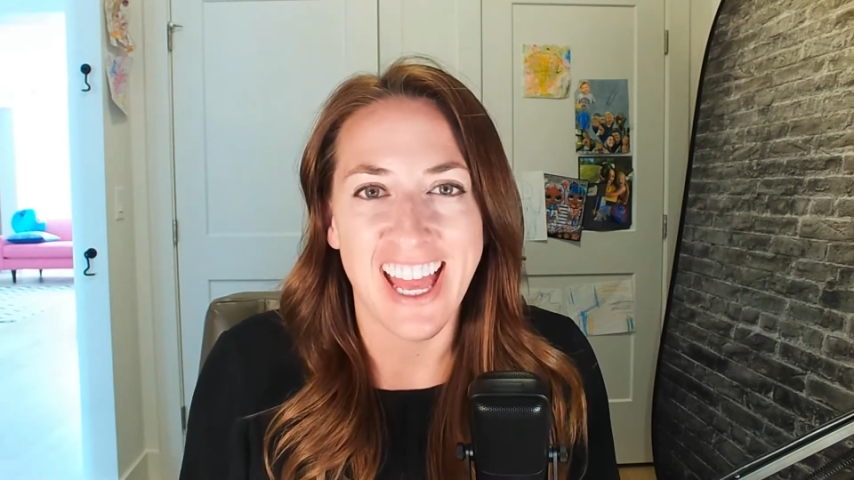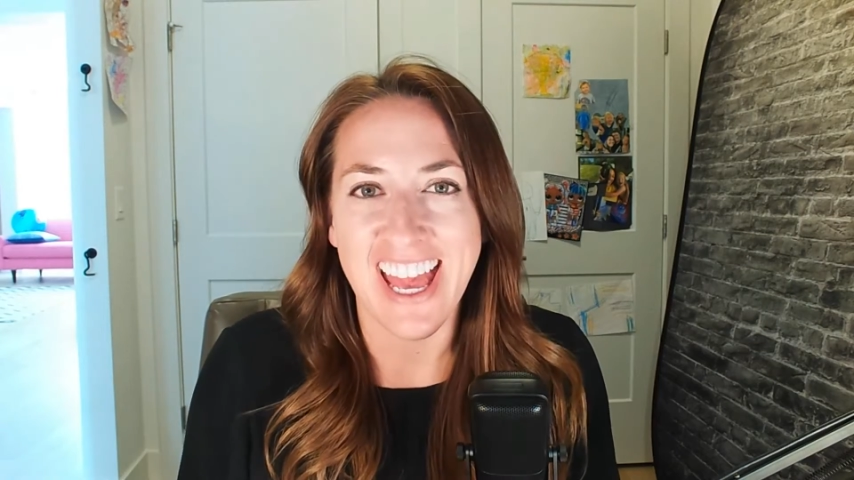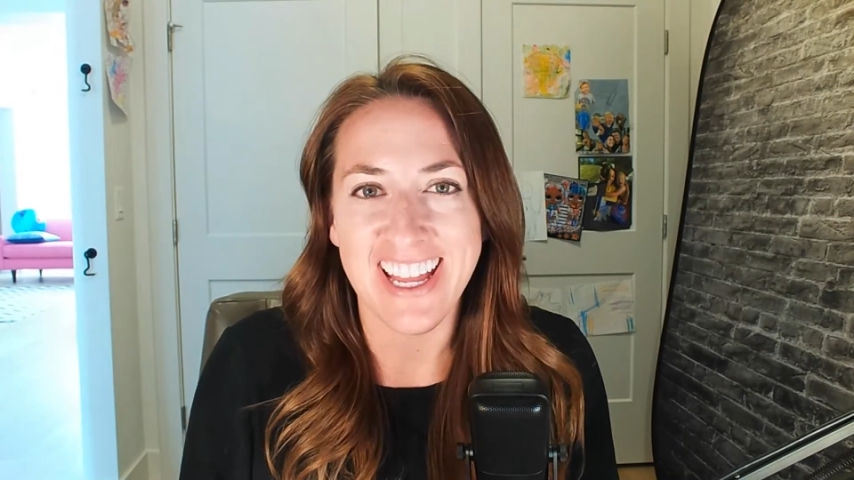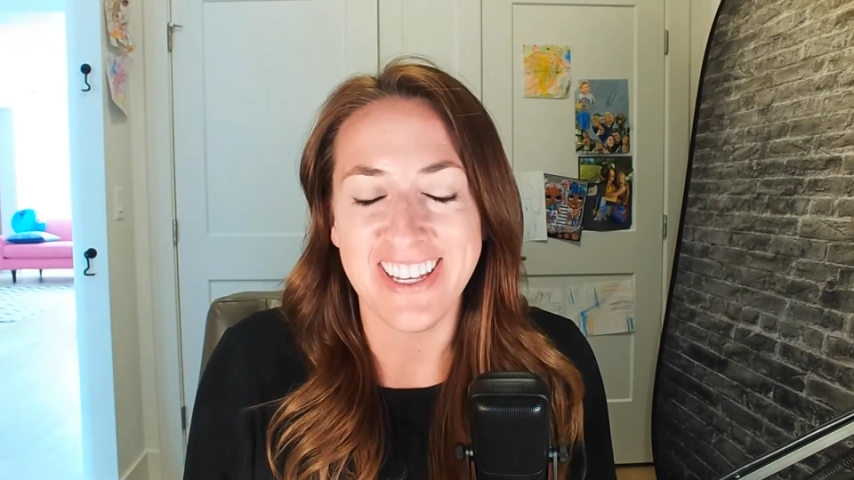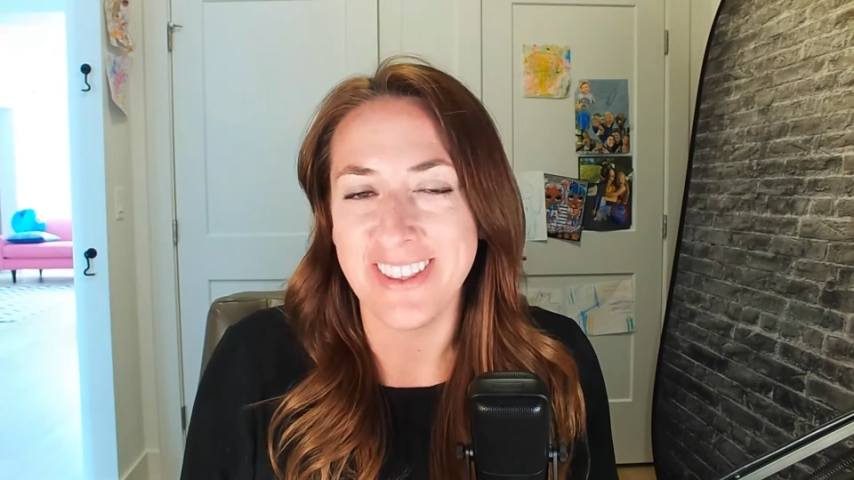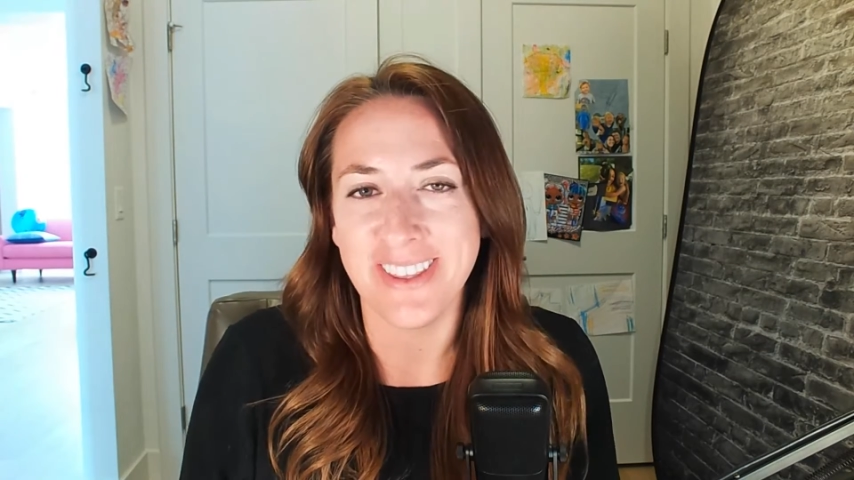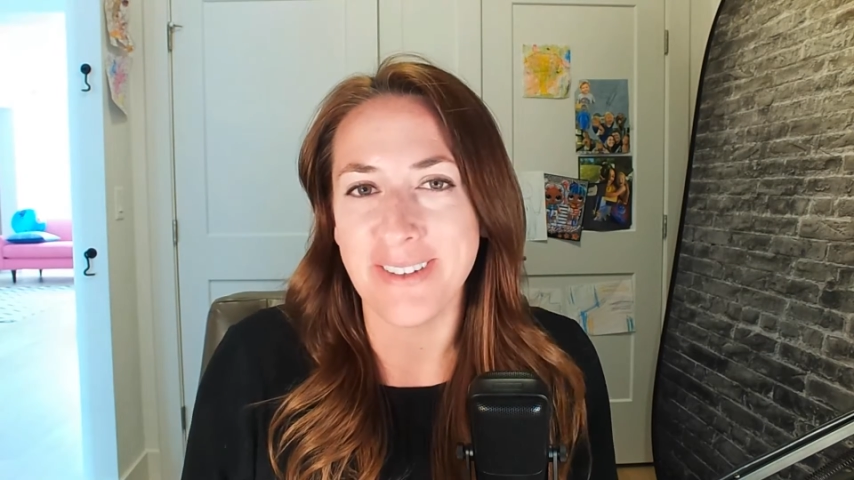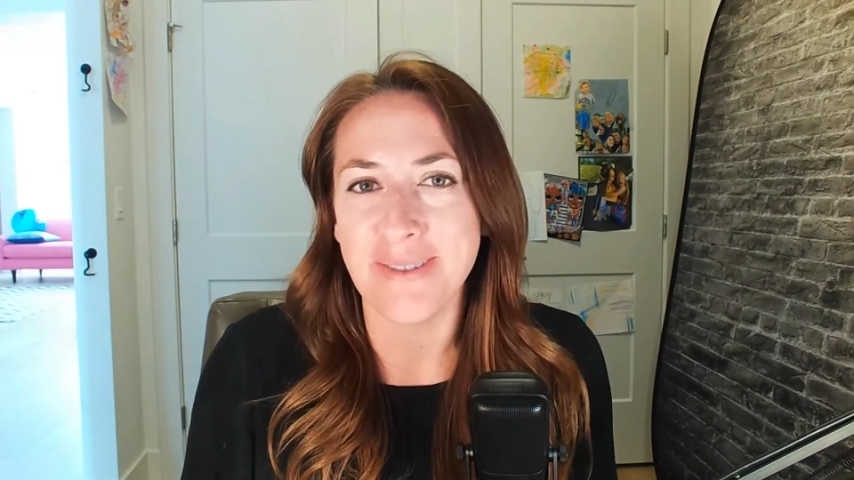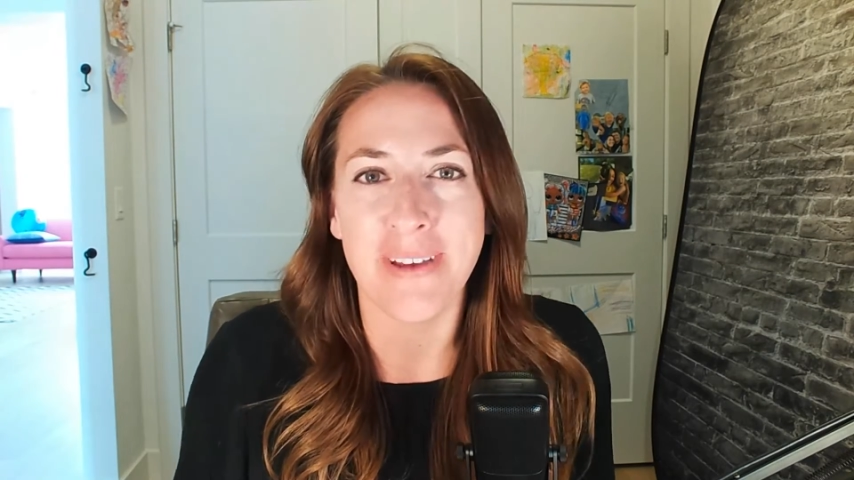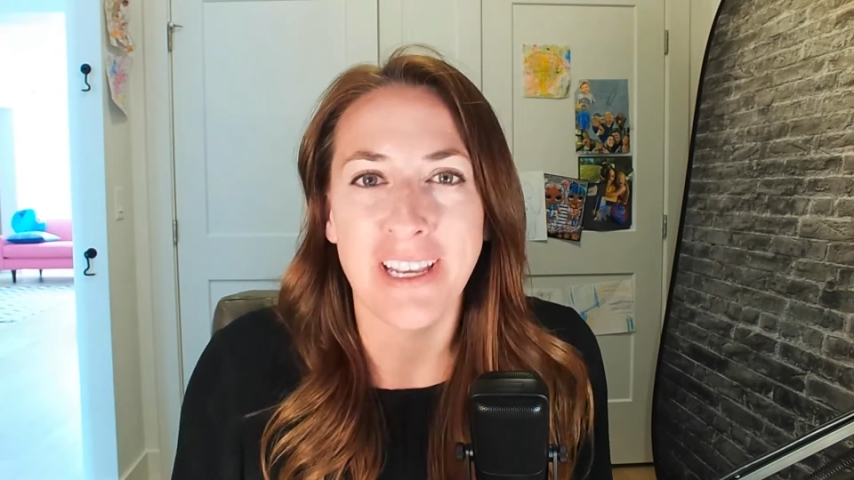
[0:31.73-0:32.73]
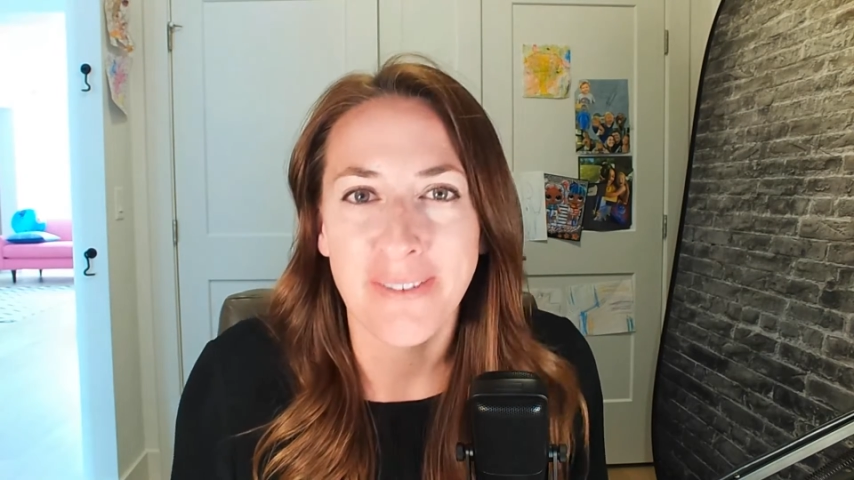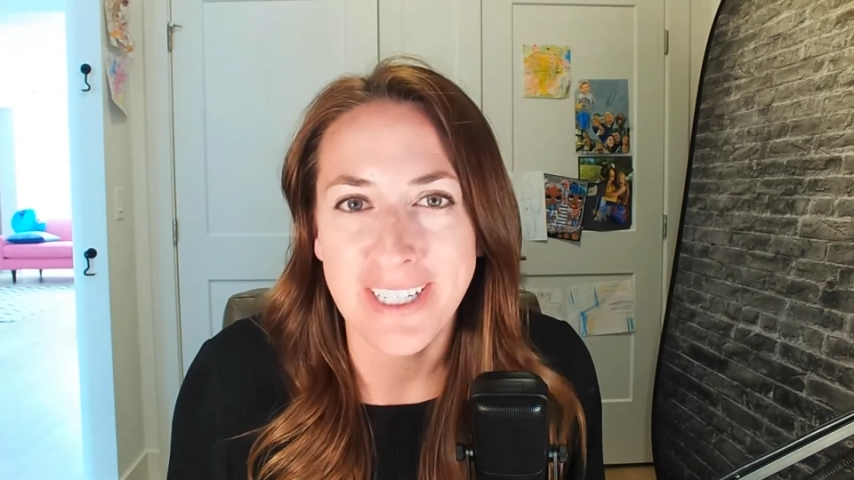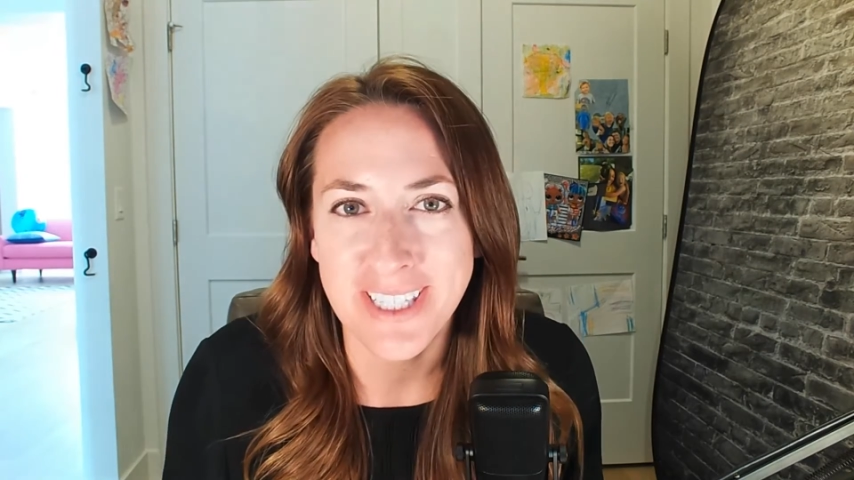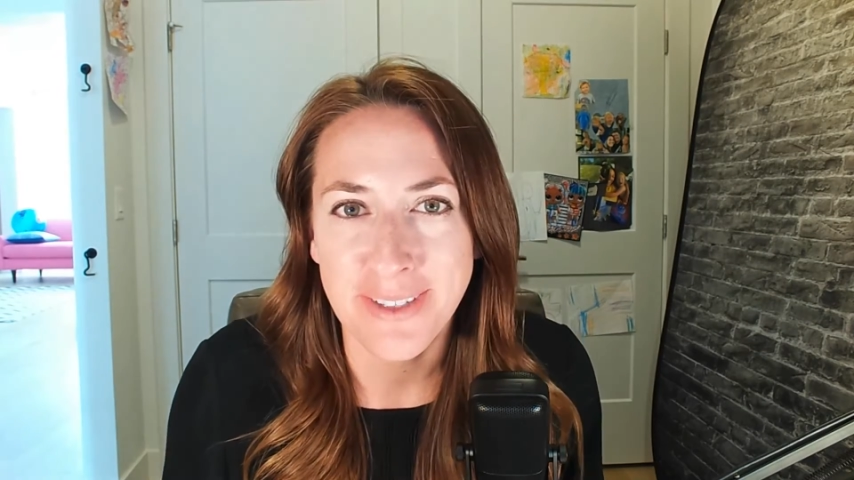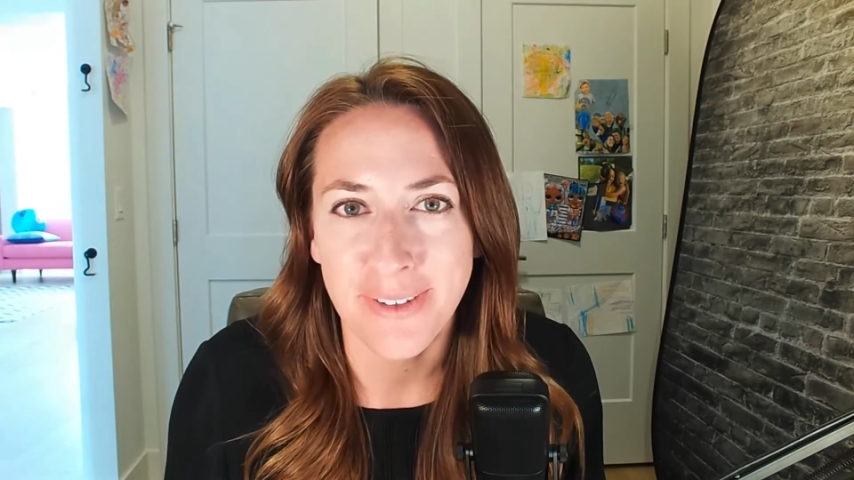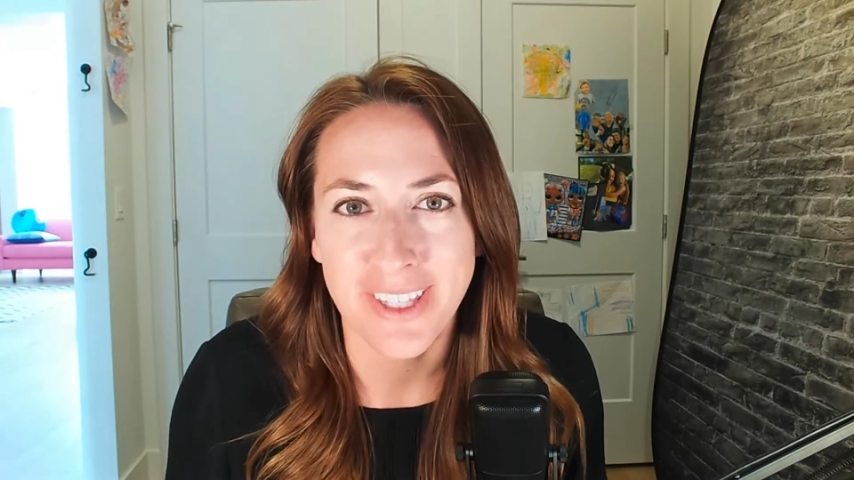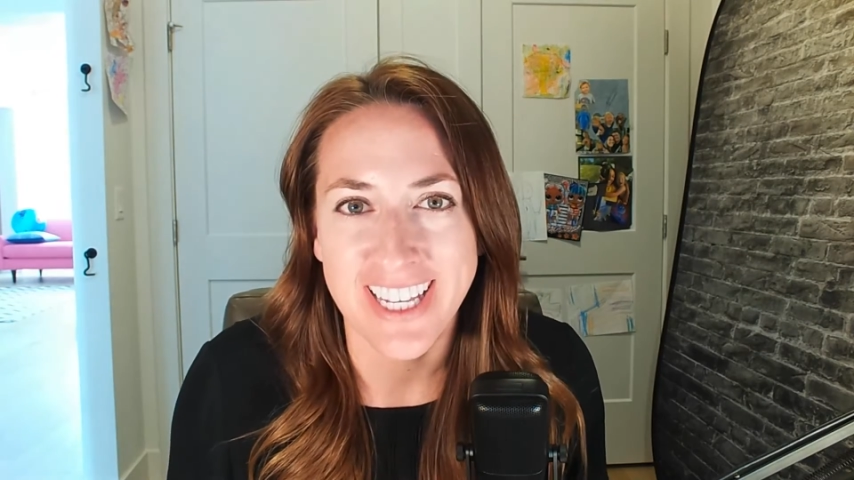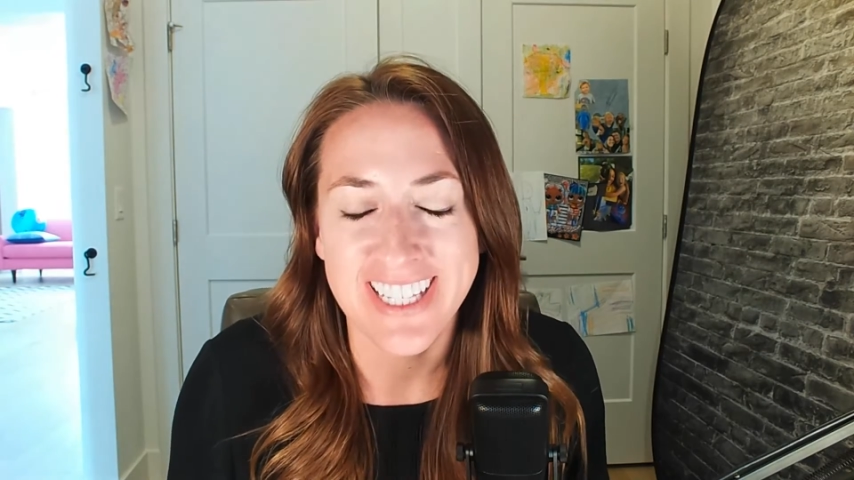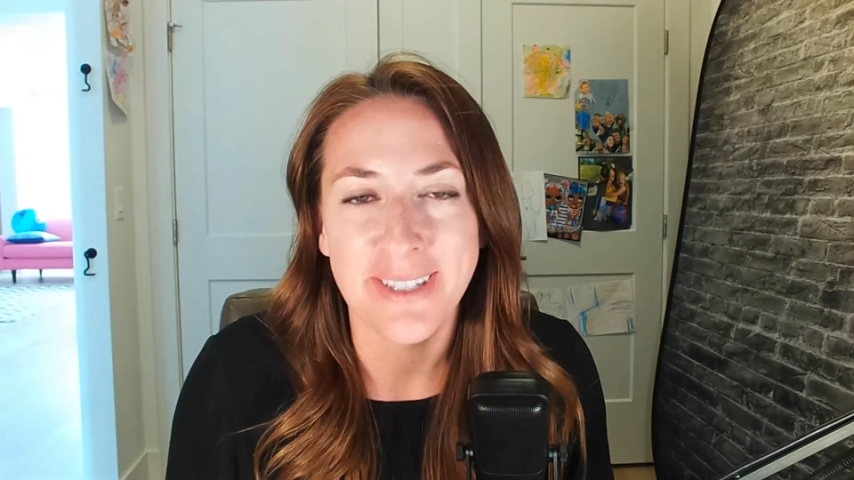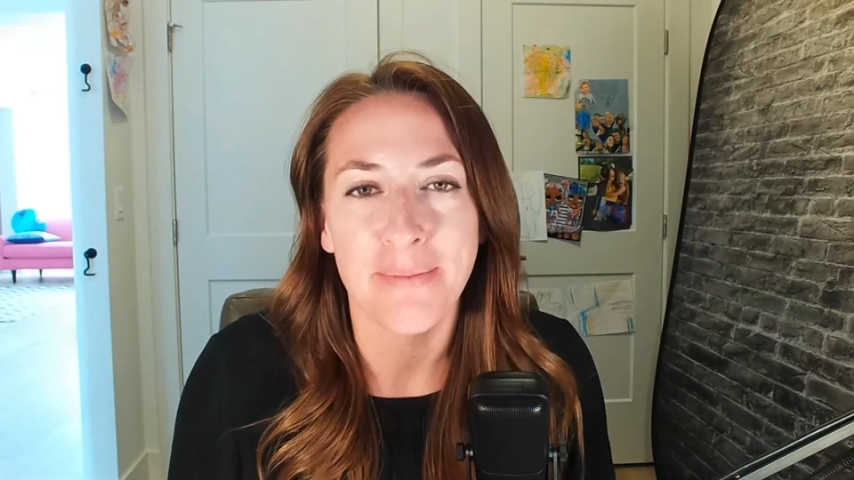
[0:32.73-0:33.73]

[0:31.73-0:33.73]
And there's many reasons for this.